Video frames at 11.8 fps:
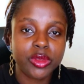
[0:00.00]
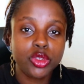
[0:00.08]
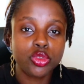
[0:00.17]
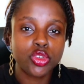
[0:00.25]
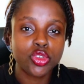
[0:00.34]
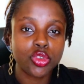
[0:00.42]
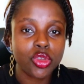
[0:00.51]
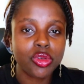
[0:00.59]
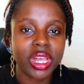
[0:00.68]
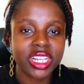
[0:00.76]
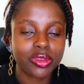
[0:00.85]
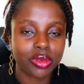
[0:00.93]
me to show you
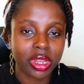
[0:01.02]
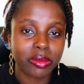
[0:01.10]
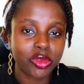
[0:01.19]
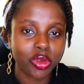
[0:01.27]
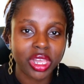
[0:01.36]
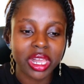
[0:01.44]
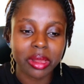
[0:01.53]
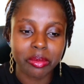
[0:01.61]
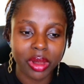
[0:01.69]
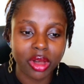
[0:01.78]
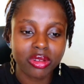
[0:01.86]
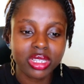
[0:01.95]
guys what I'm talking
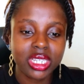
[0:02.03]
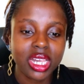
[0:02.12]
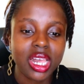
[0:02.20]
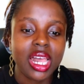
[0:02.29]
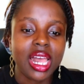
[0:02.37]
about